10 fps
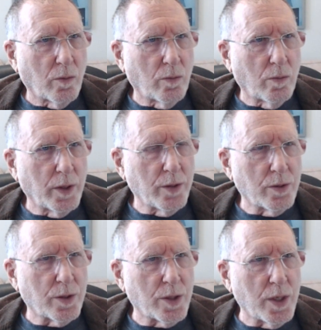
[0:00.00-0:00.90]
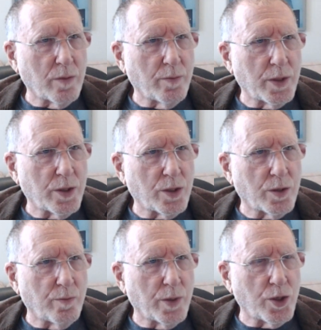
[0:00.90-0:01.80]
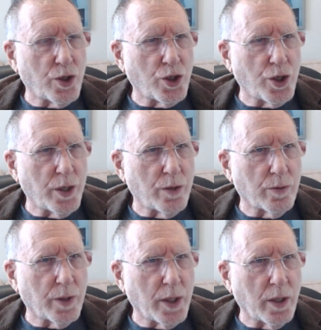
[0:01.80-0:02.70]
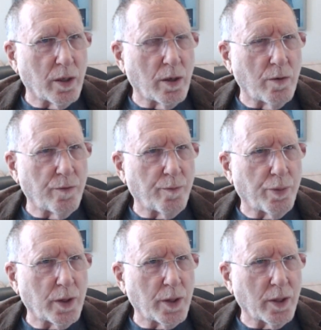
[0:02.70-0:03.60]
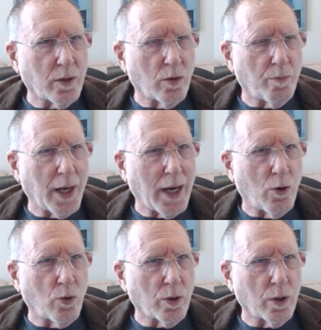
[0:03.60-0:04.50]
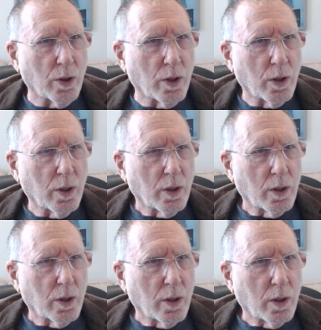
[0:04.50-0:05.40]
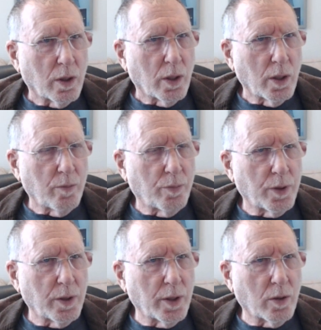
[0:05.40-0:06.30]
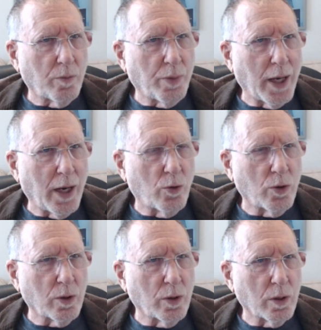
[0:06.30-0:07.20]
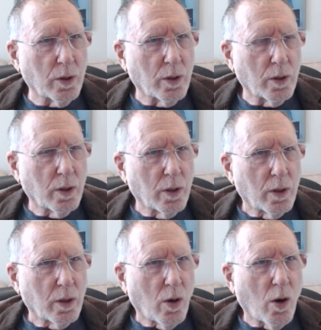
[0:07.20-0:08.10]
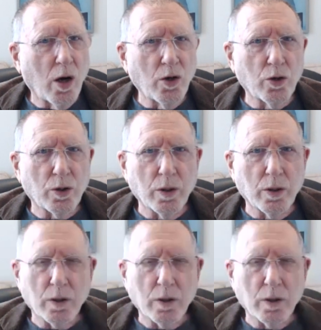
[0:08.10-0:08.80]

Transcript: when you see the machinery of political power and political power hunger,